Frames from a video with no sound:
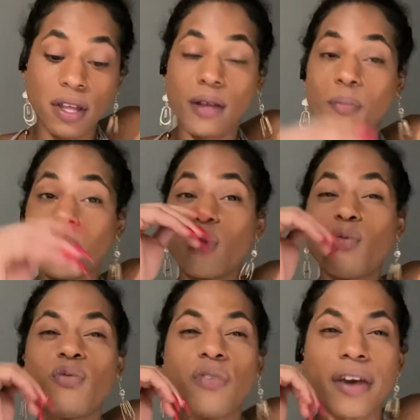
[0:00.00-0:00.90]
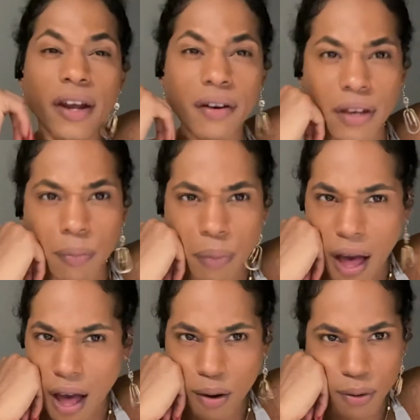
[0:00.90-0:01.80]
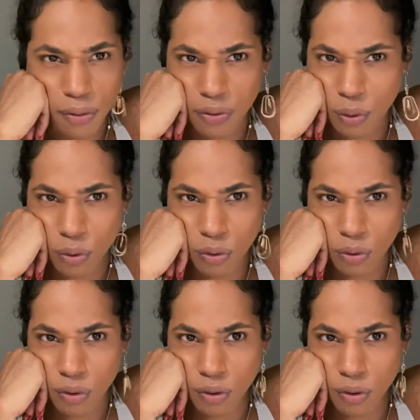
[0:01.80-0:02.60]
but you very powerful.